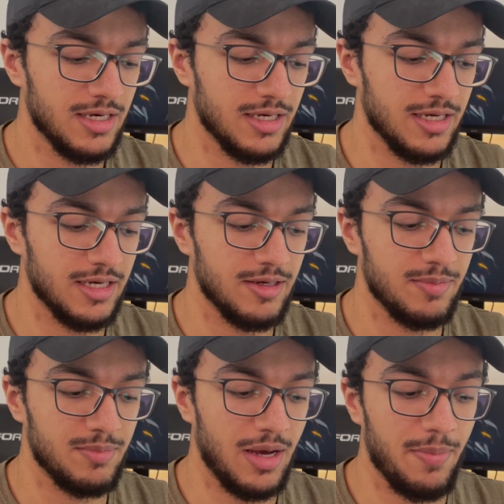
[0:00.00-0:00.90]

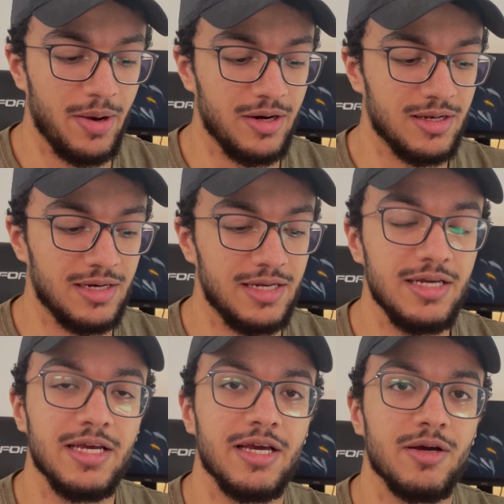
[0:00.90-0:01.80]

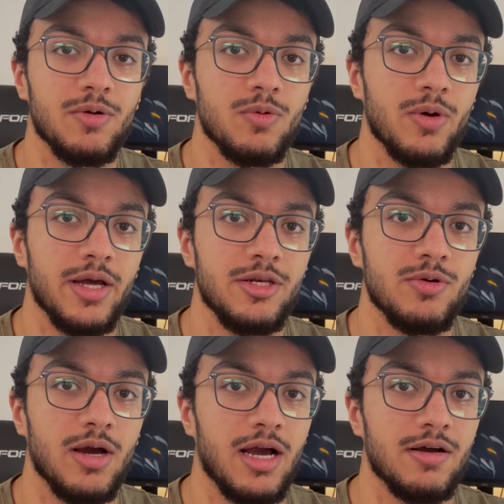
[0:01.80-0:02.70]
Apparently, when
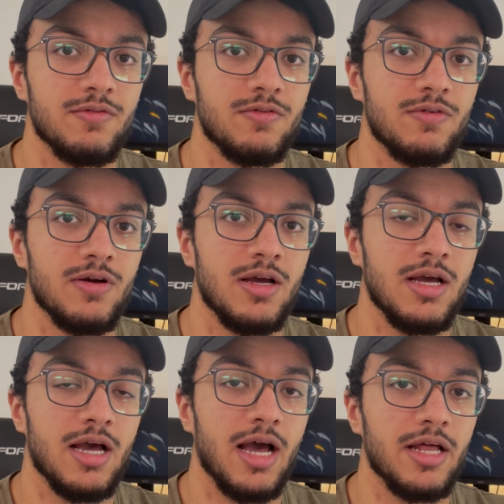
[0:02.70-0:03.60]
you have
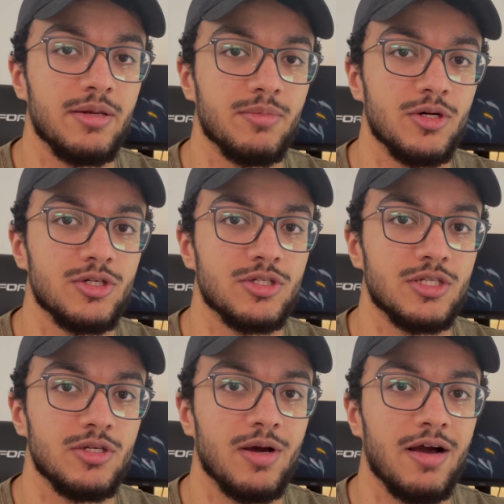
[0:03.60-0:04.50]
an
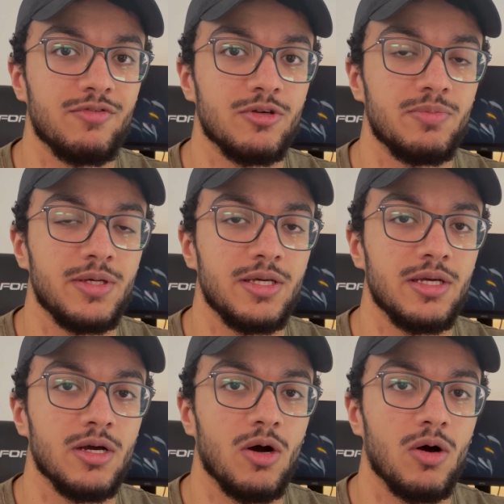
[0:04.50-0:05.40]
emergency, you have to
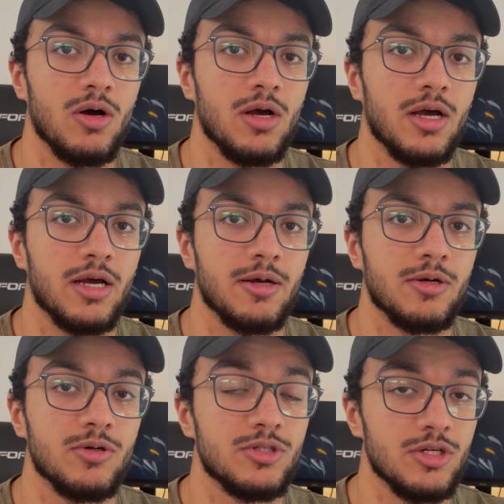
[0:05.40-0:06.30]
be
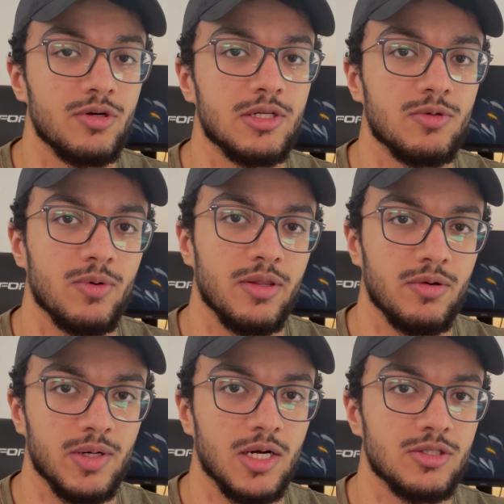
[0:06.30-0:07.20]
considerate with
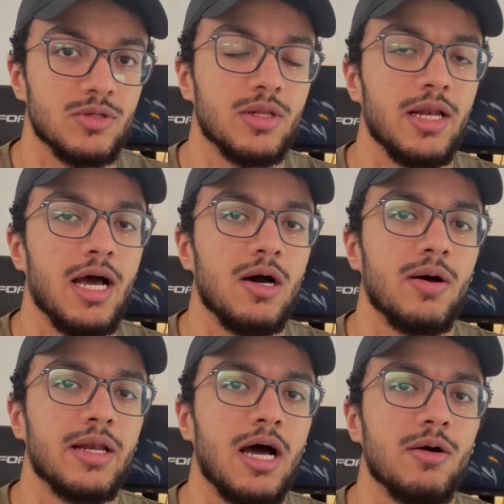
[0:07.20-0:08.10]
regards to the now
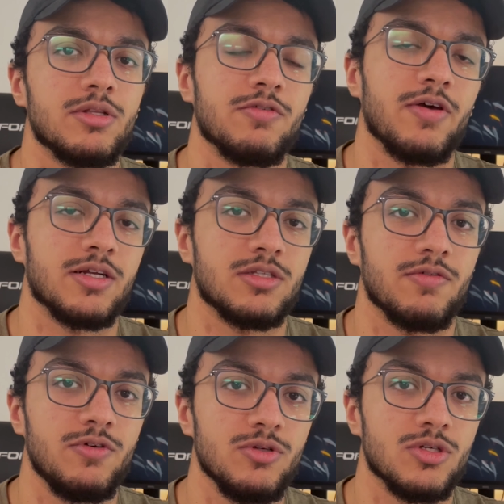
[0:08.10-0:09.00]
and how it affects the
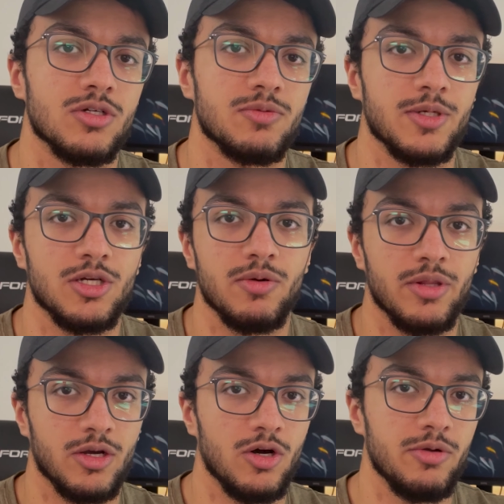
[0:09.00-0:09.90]
future, especially
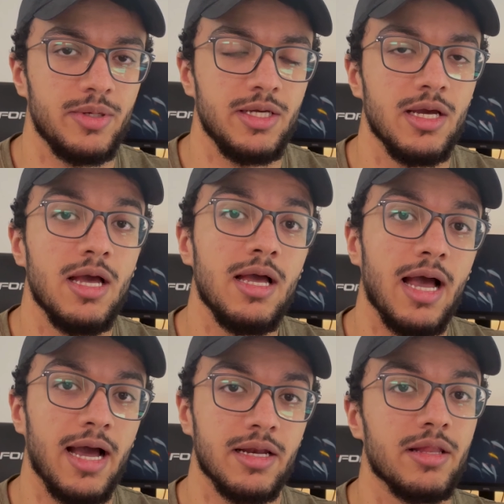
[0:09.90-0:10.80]
with economy
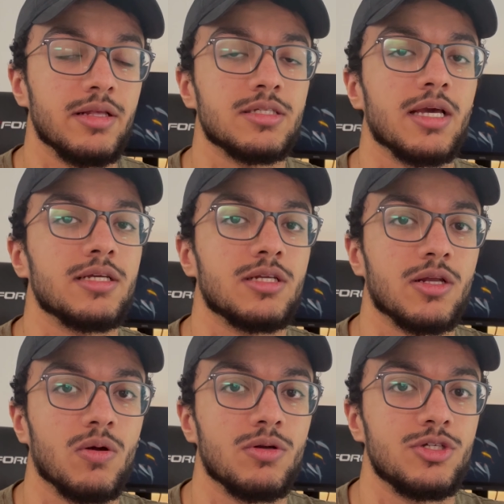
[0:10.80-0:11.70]
and in this case,
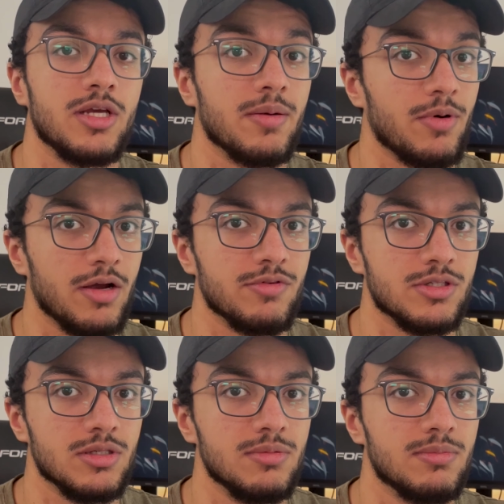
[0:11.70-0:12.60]
technology and
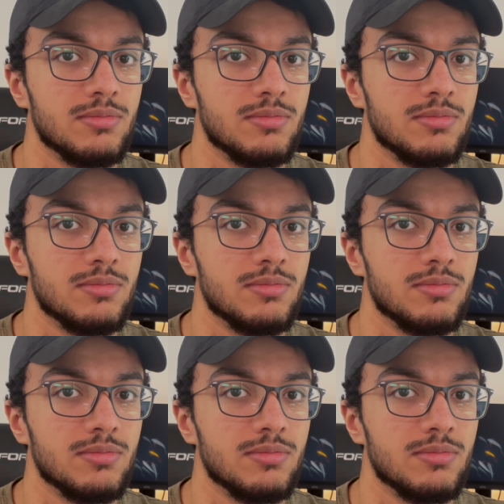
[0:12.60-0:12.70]
privacy.